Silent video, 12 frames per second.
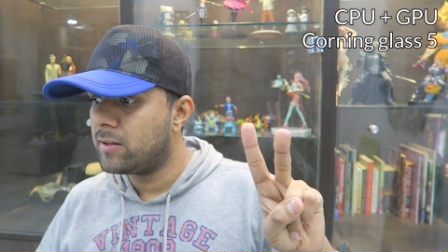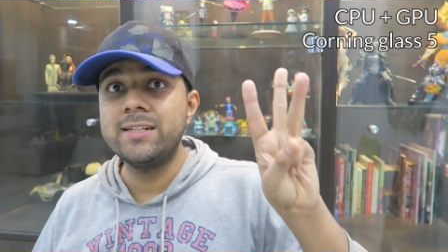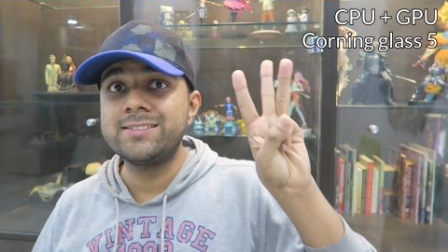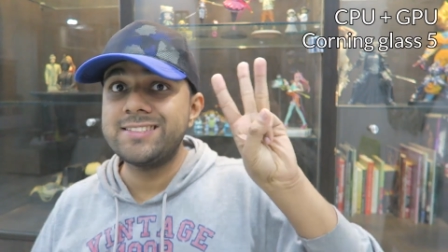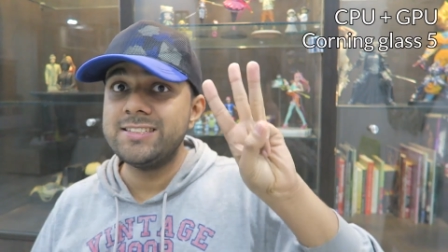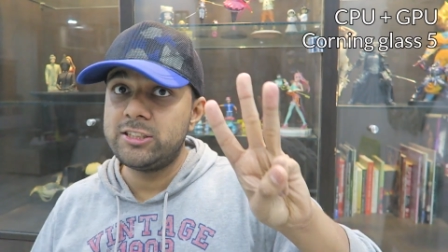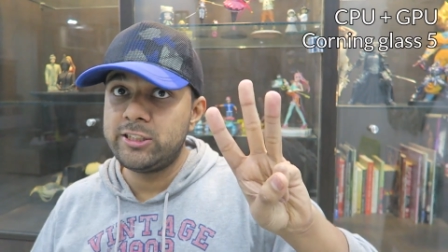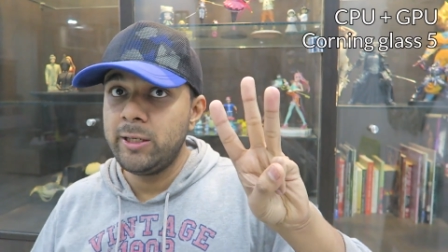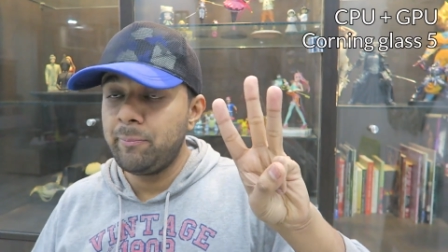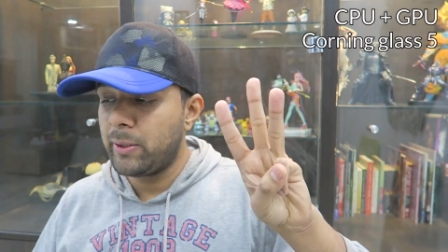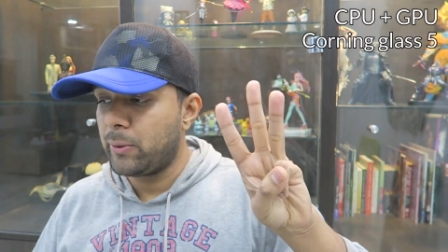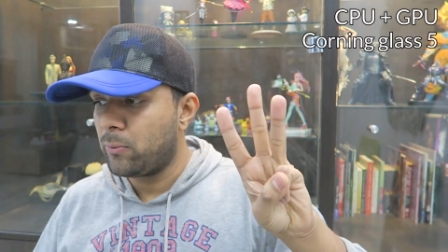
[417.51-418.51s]
its
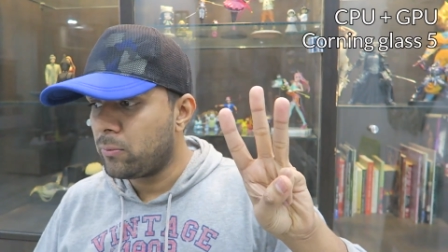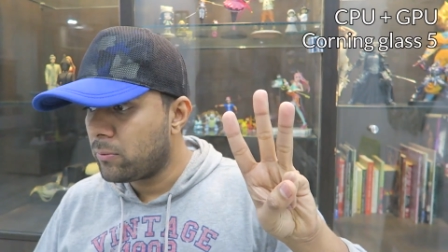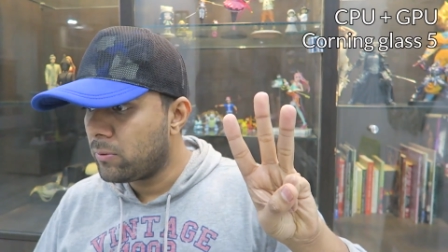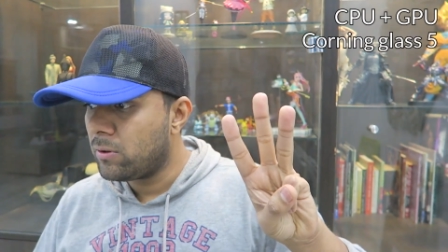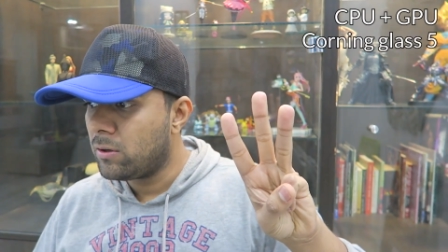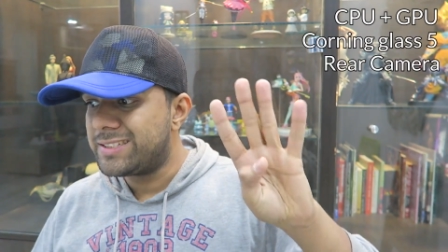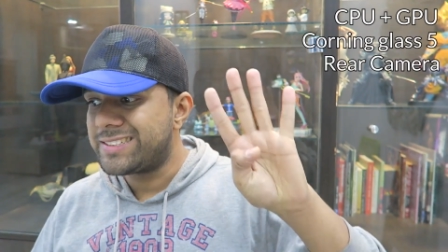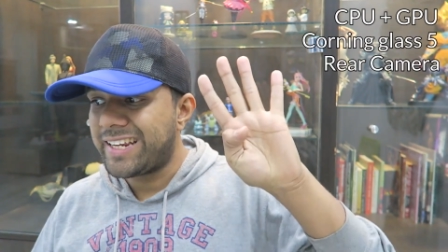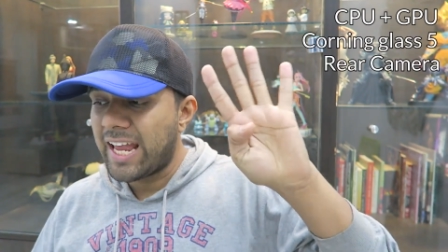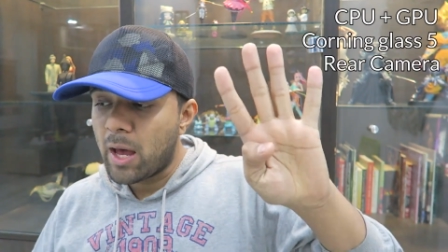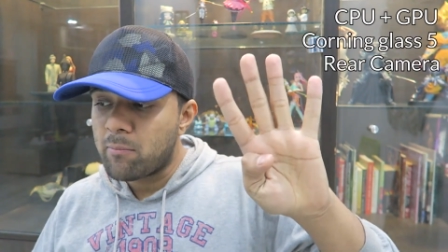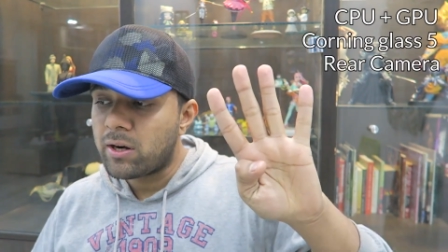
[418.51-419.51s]
GPU, its
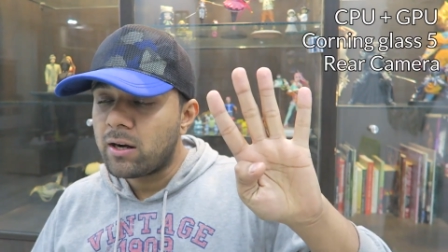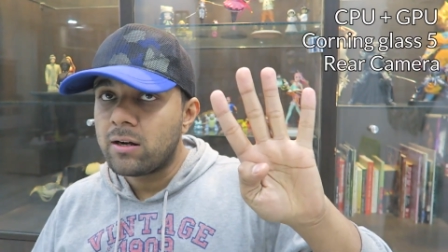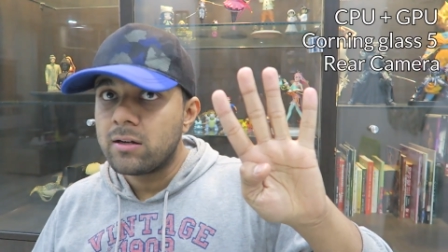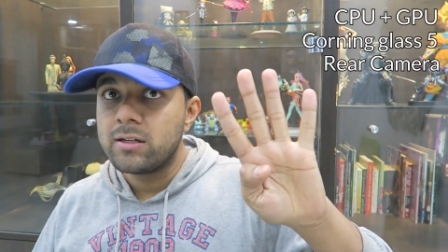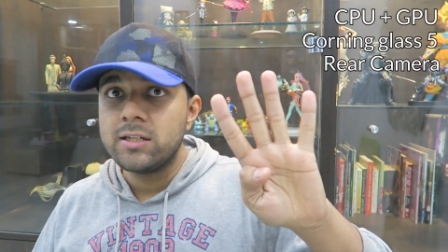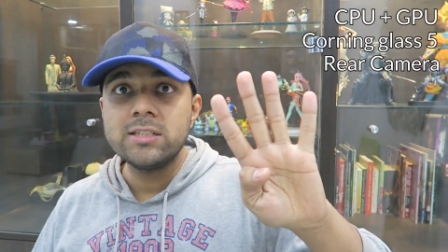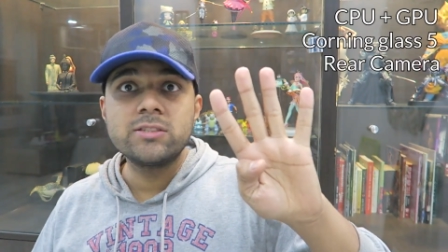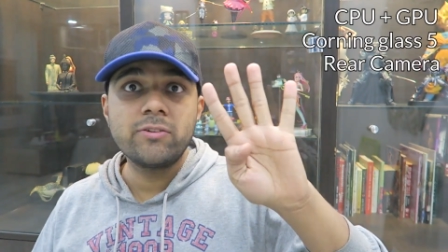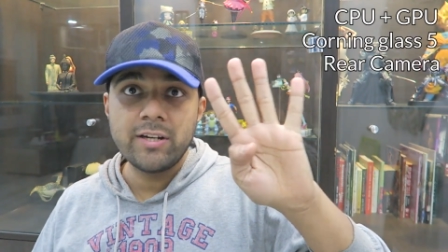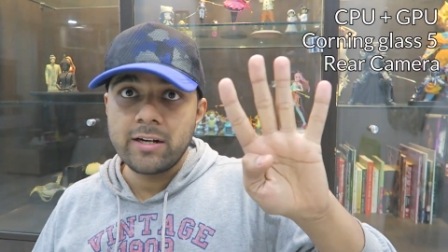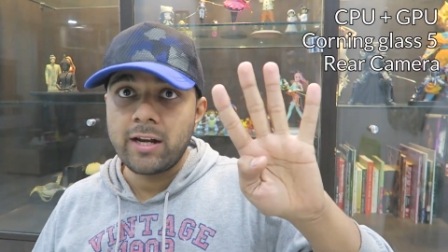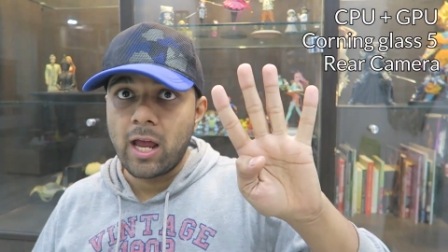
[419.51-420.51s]
camera,
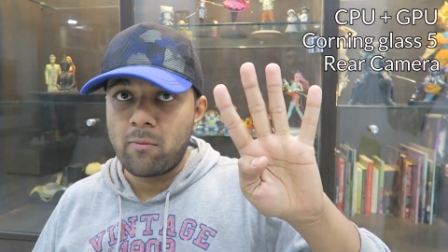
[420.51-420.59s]
its rear